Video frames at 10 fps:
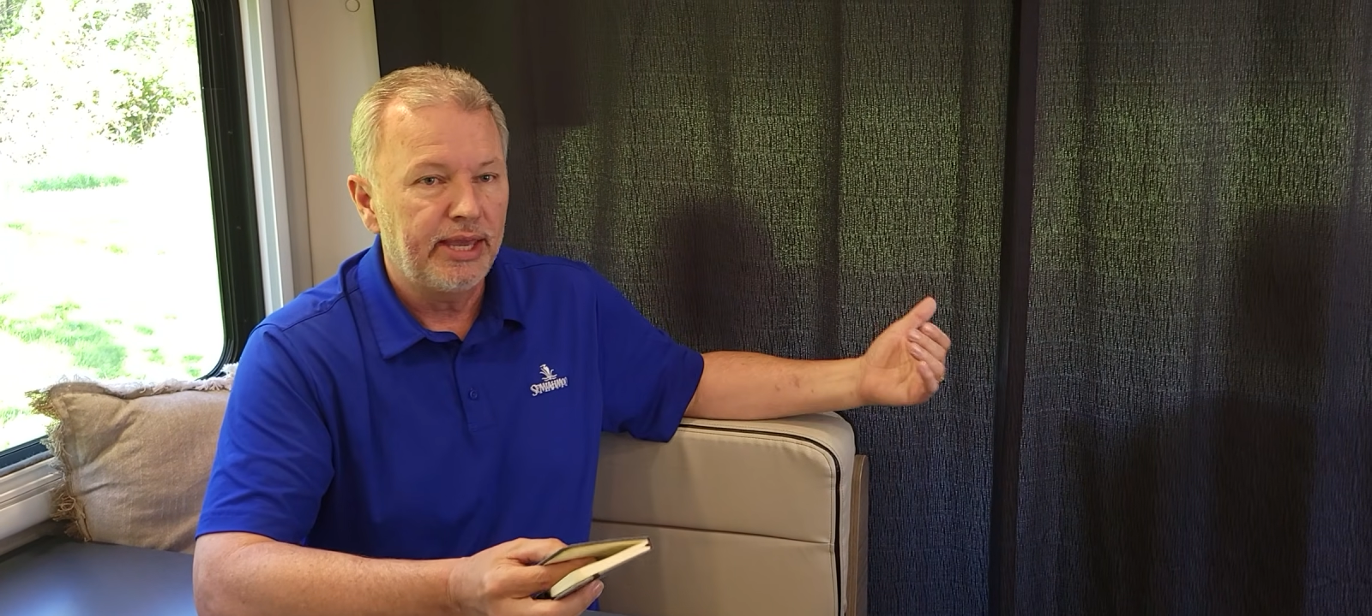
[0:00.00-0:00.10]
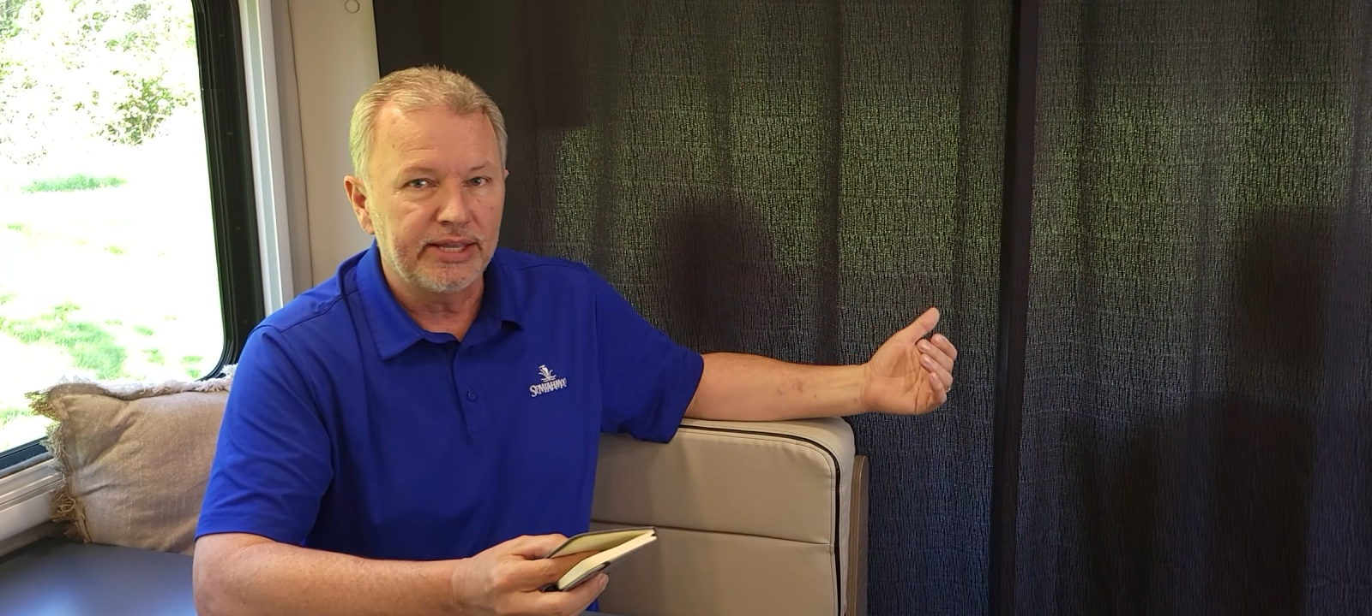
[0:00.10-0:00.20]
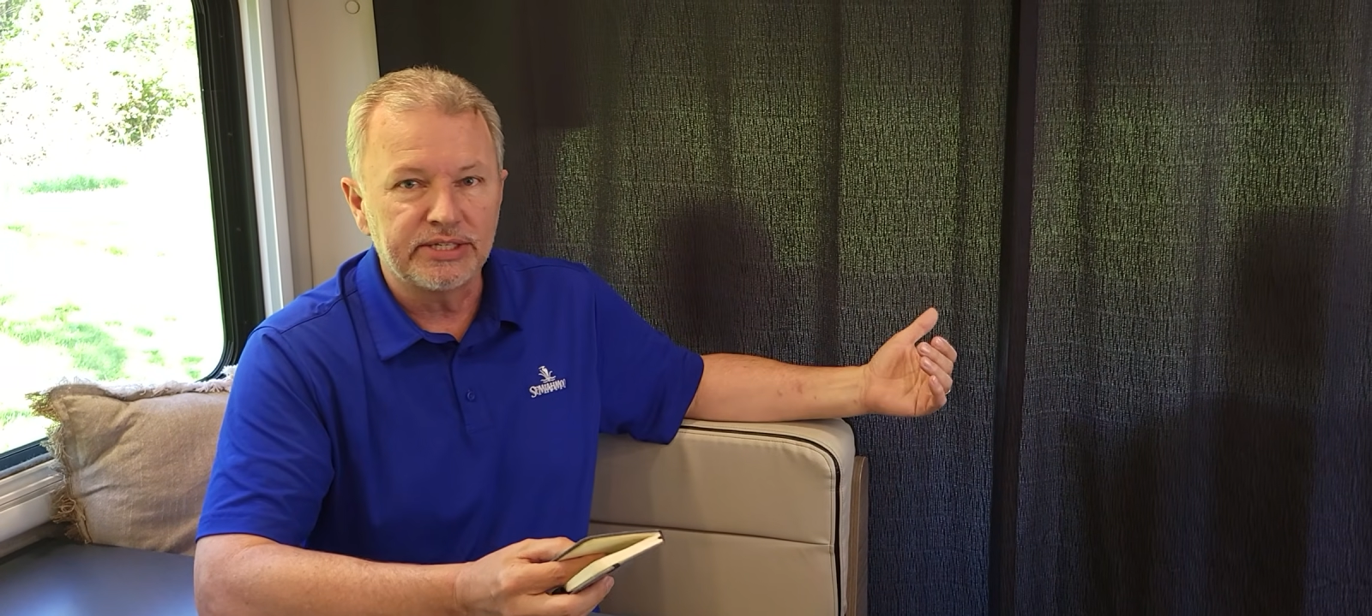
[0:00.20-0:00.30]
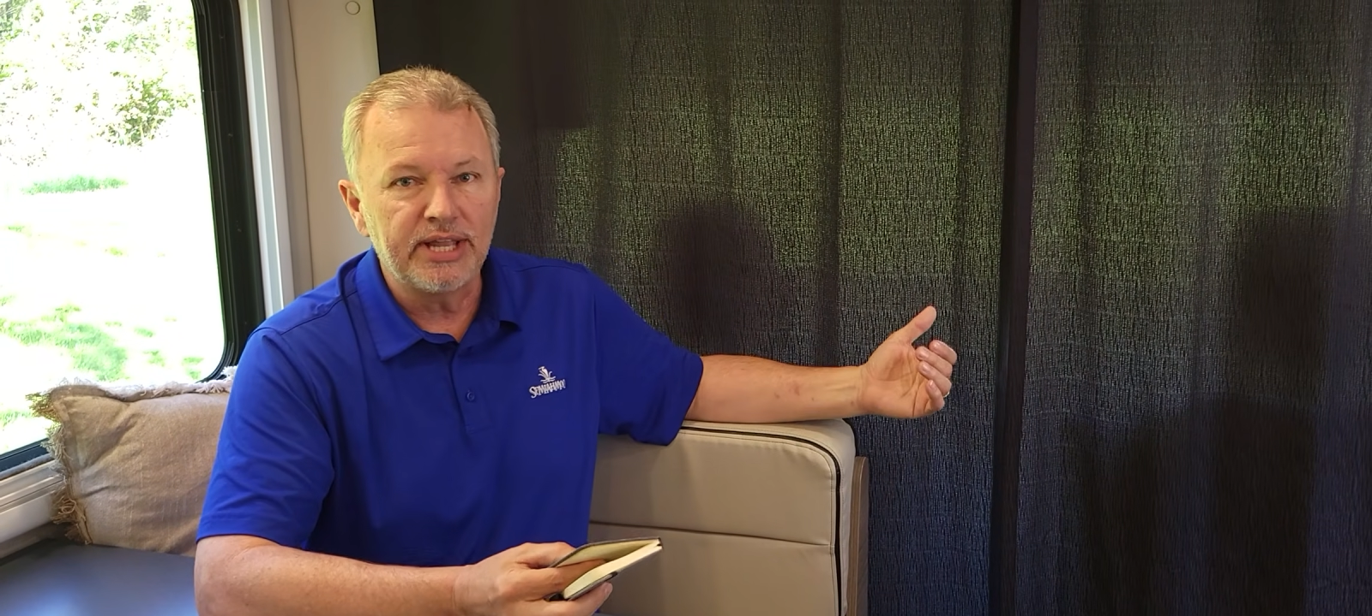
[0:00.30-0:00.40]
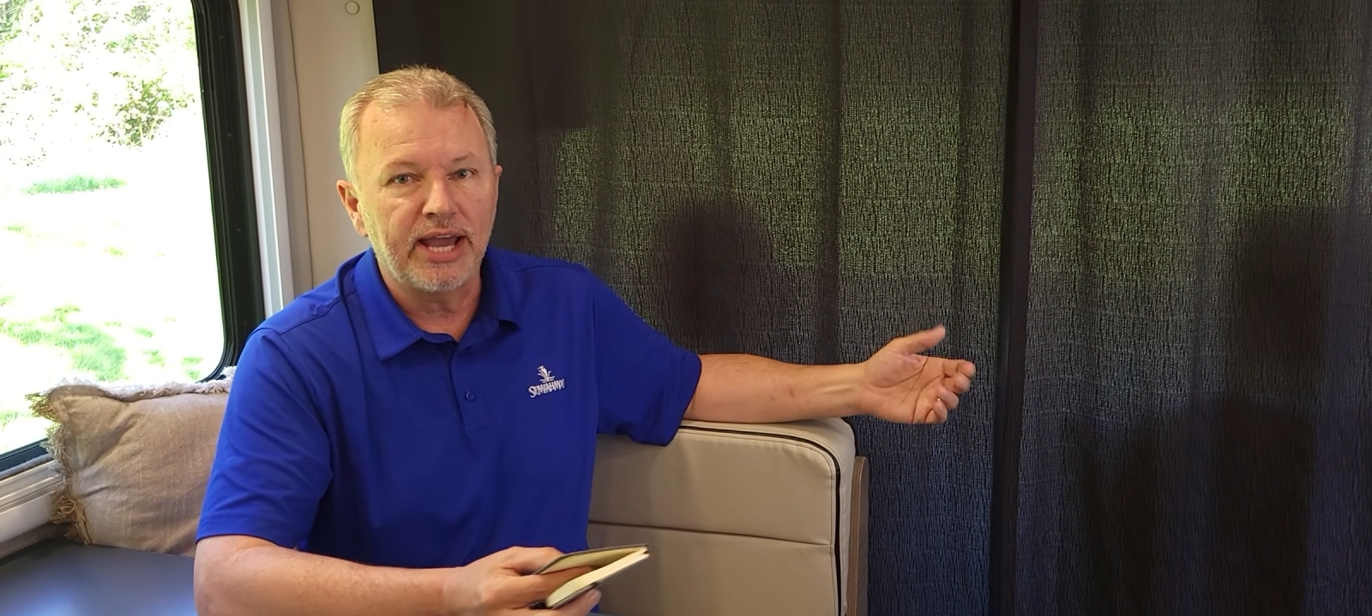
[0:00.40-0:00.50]

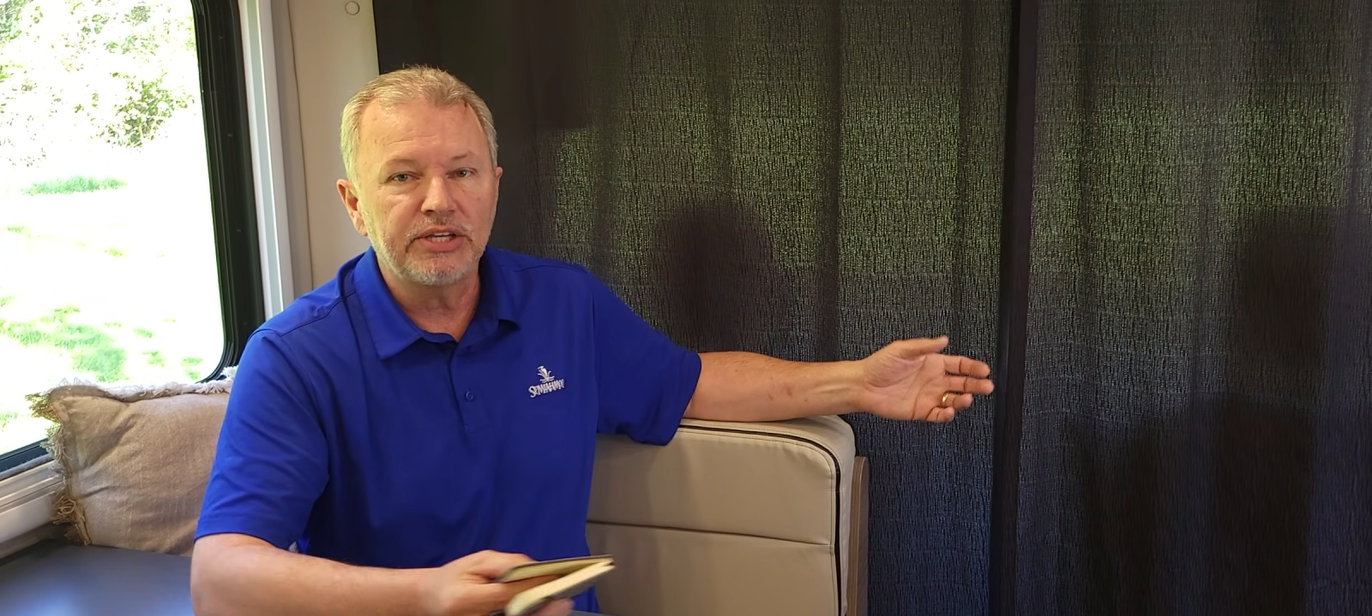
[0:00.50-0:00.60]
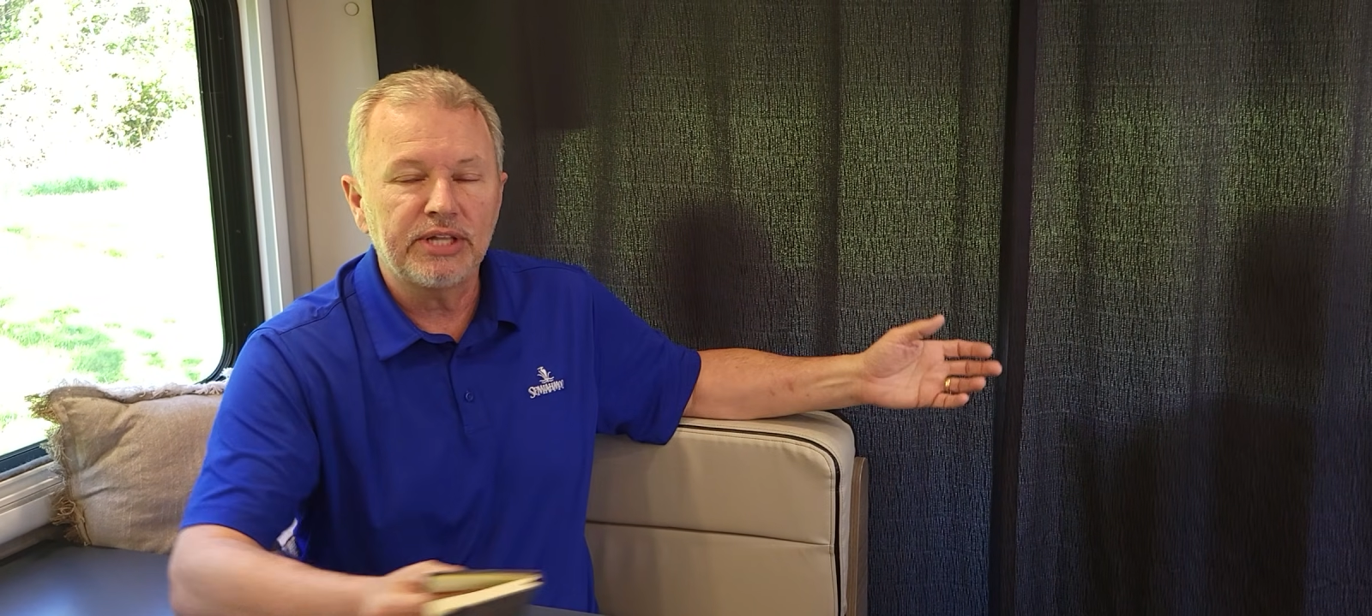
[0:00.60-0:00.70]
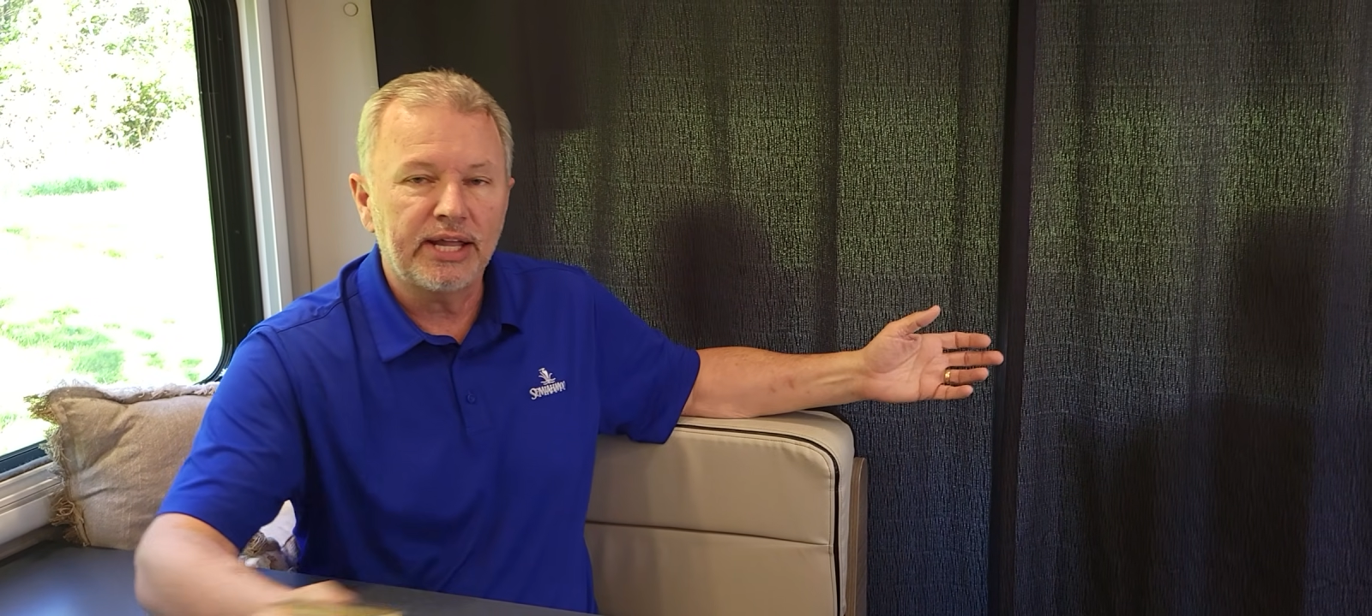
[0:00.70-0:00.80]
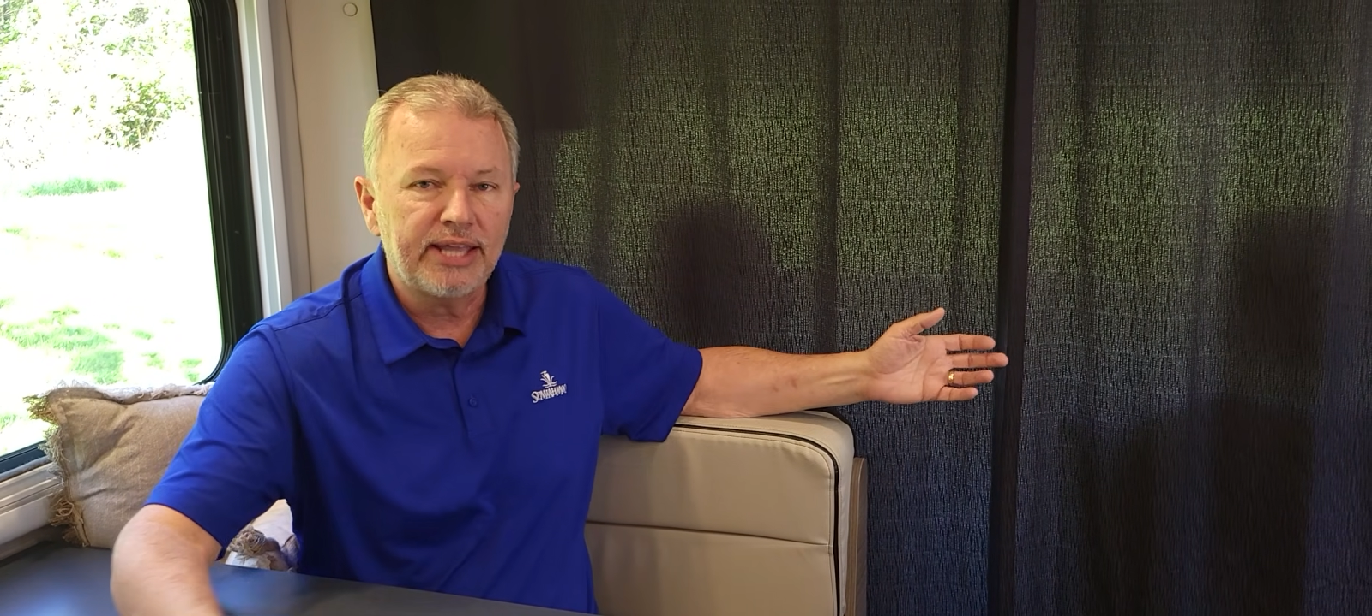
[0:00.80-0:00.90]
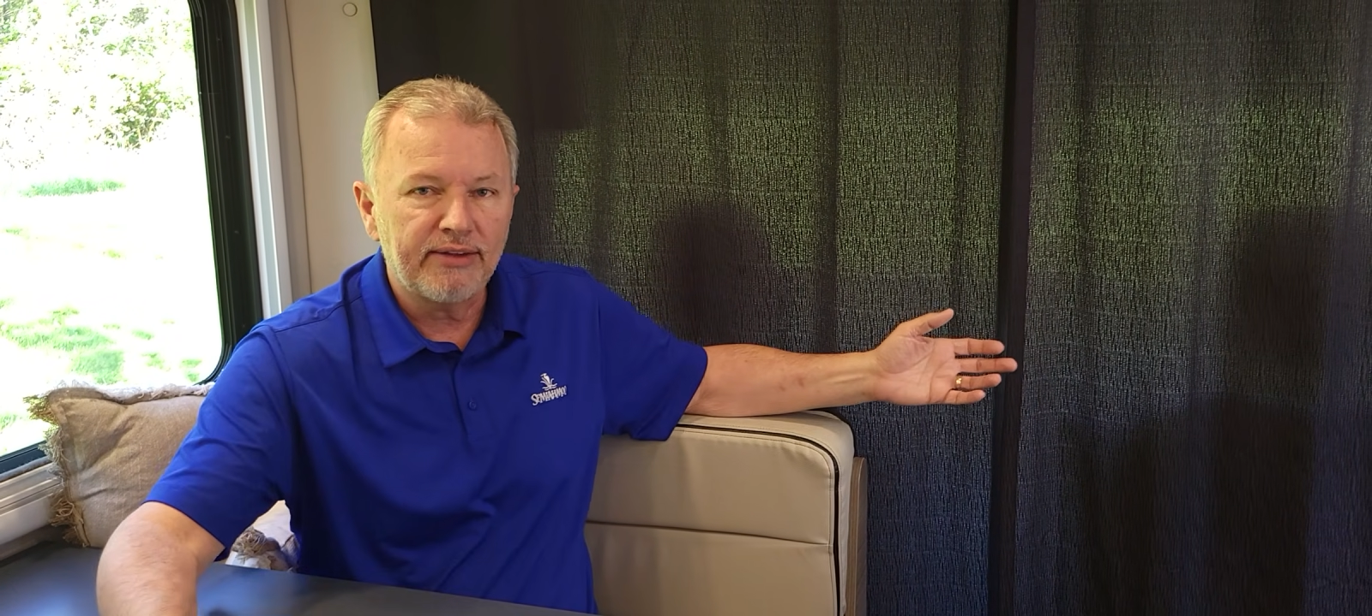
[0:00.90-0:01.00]
It's nice not